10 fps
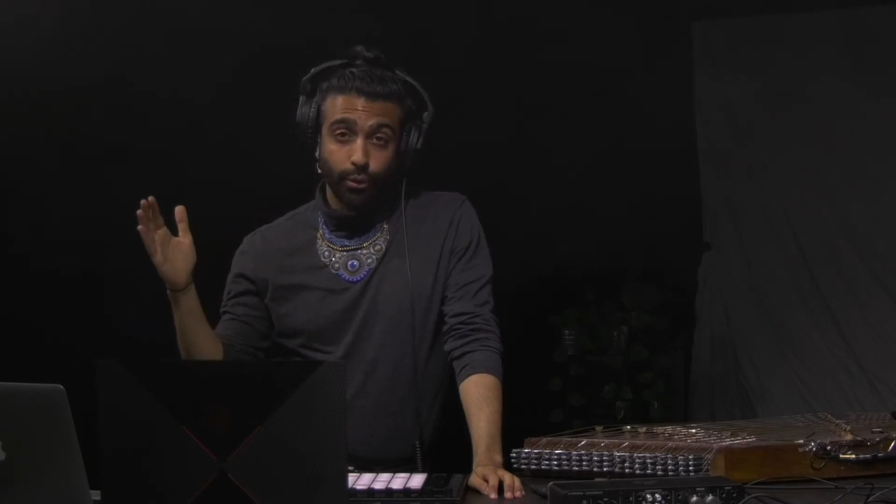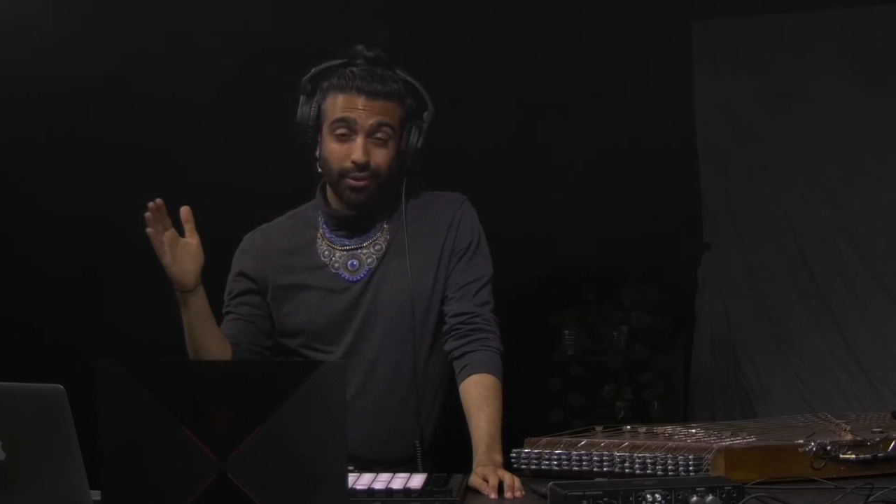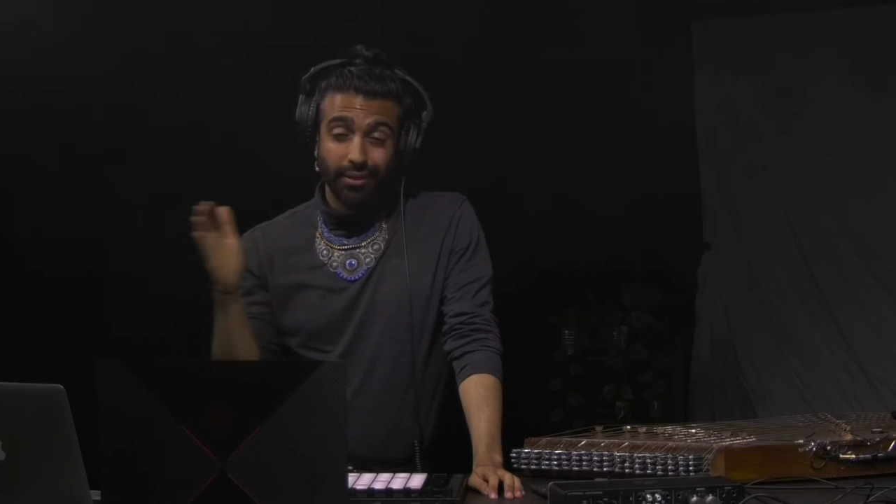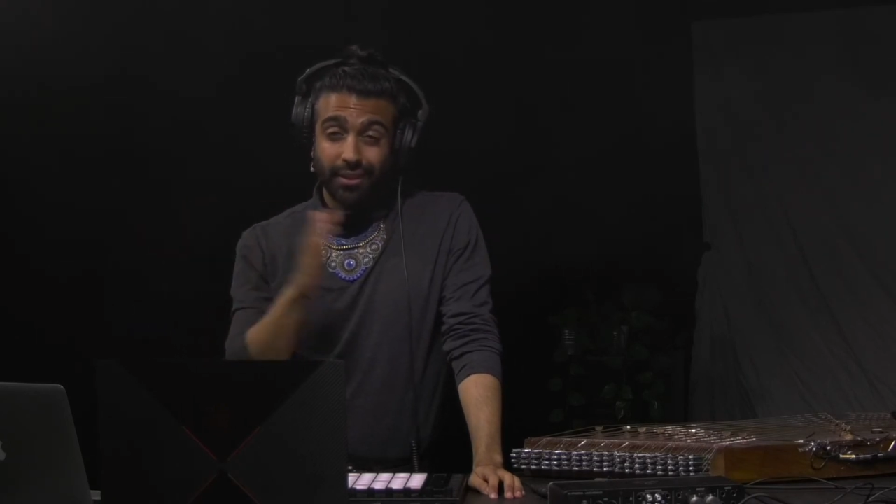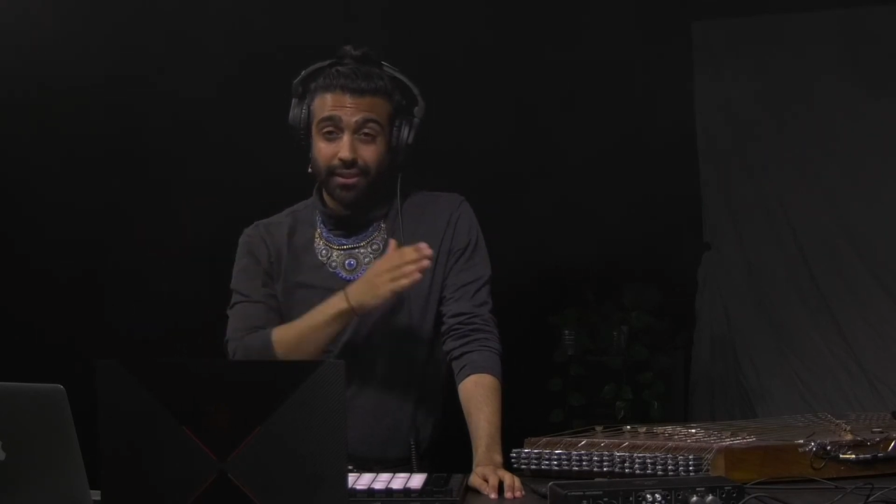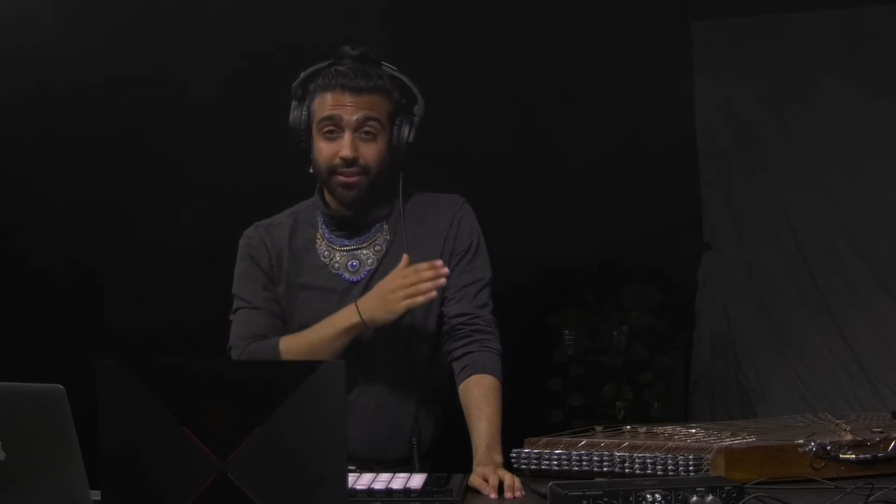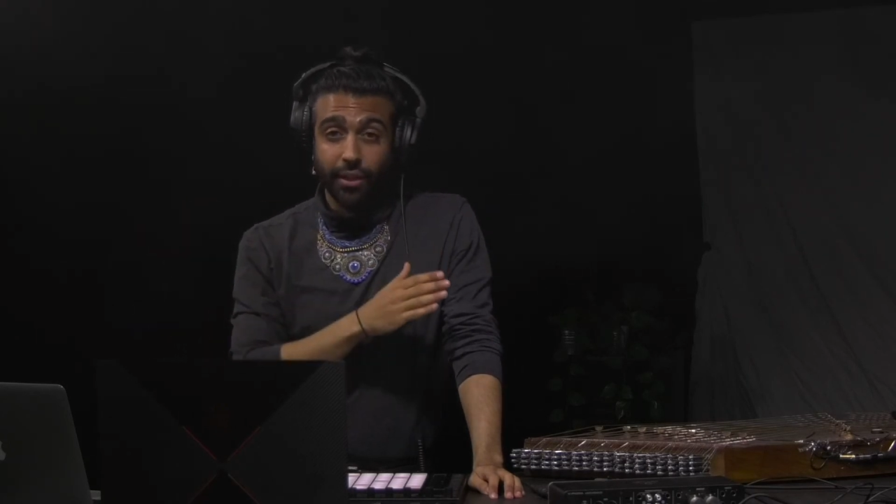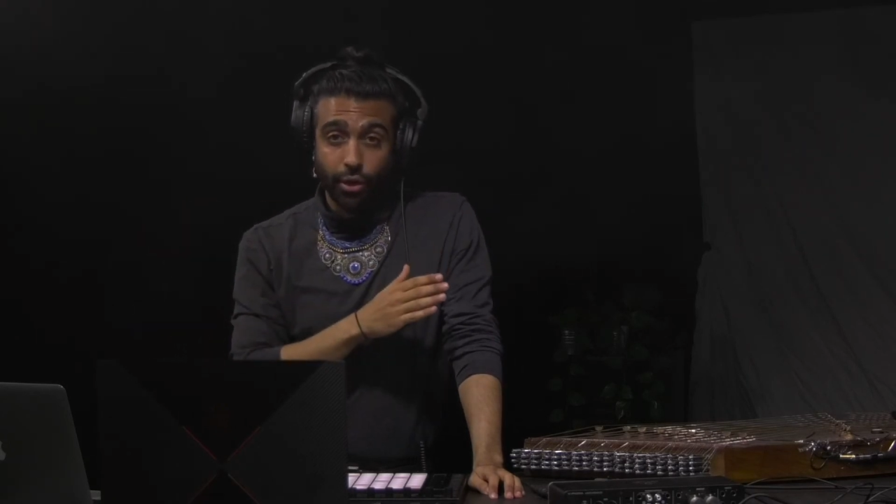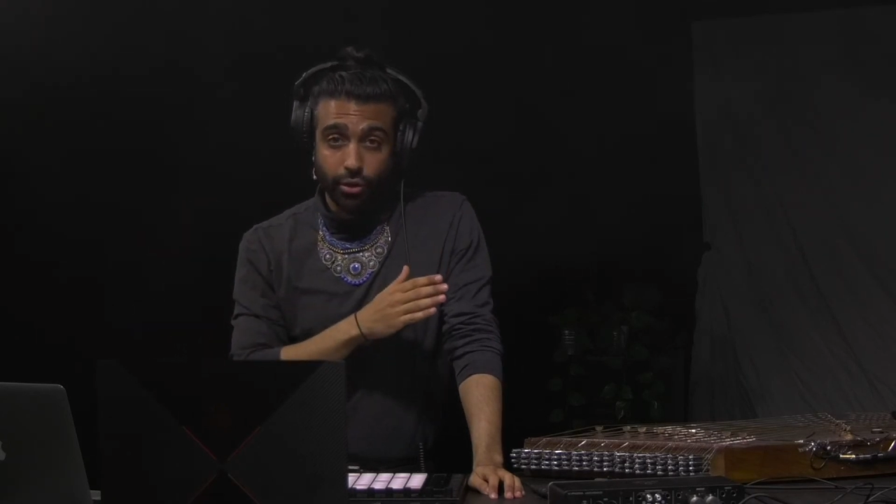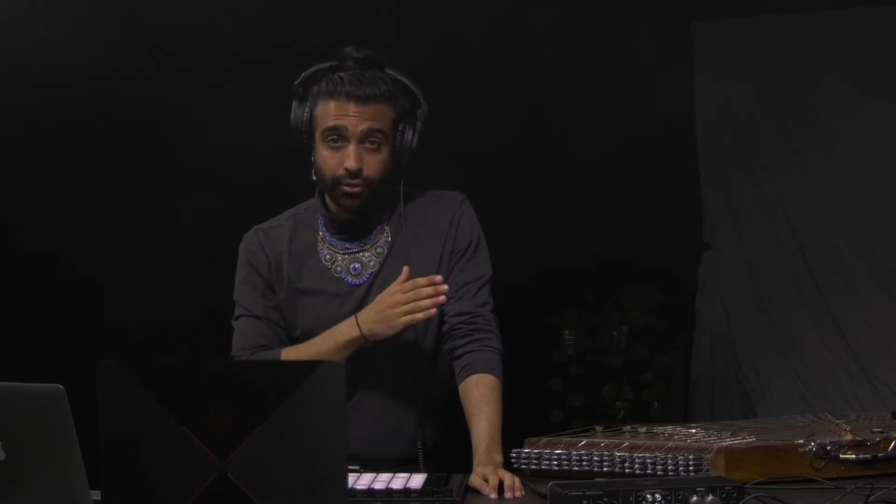60
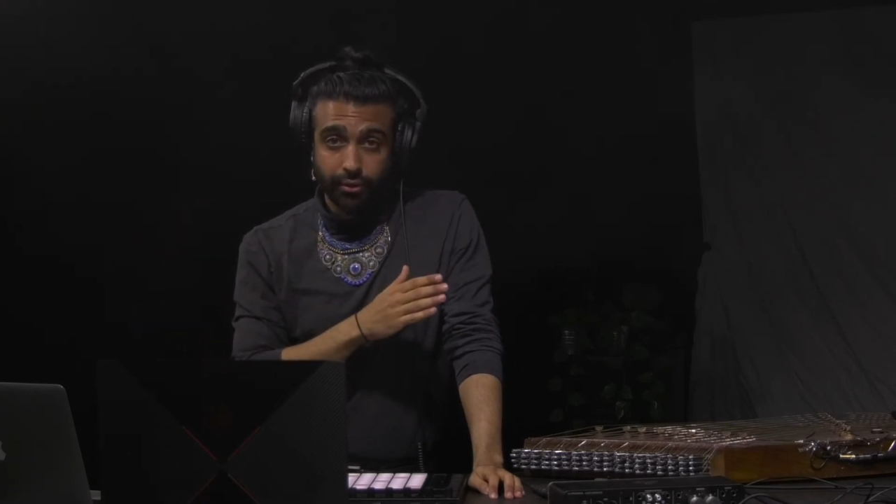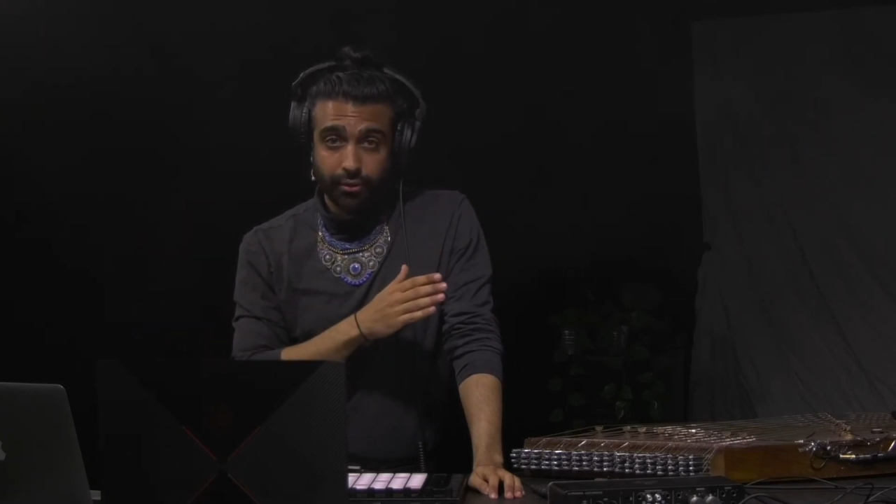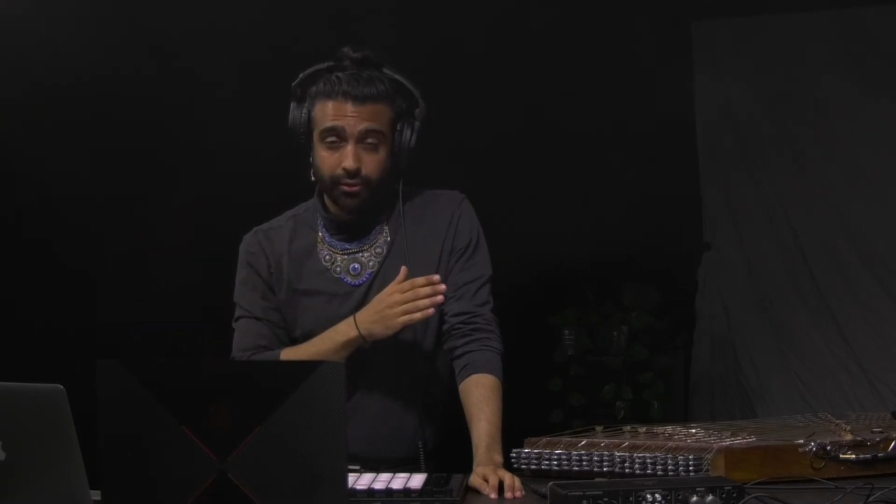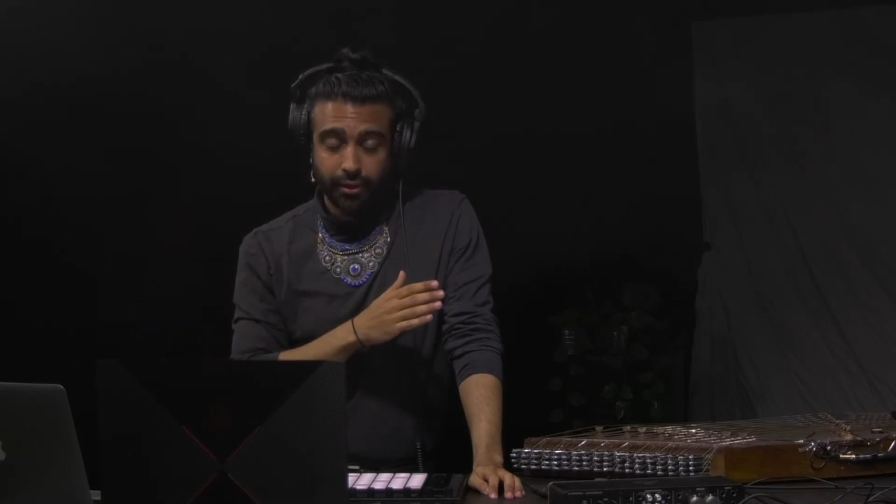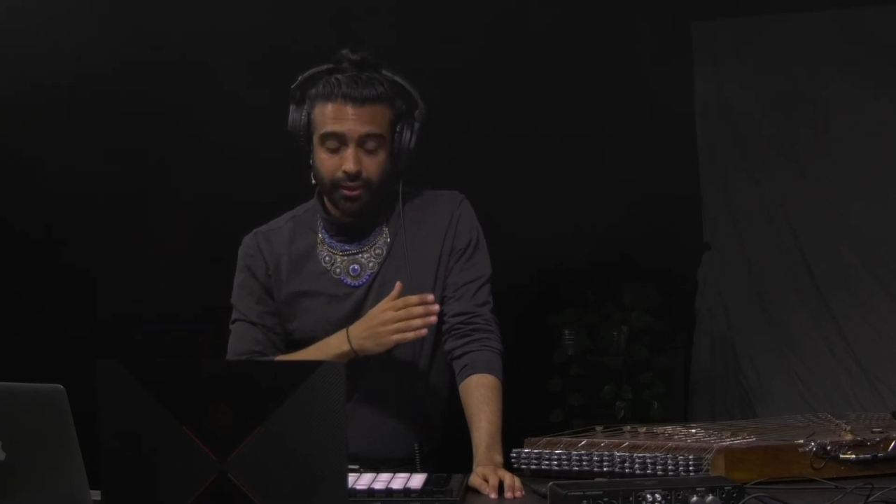hertz.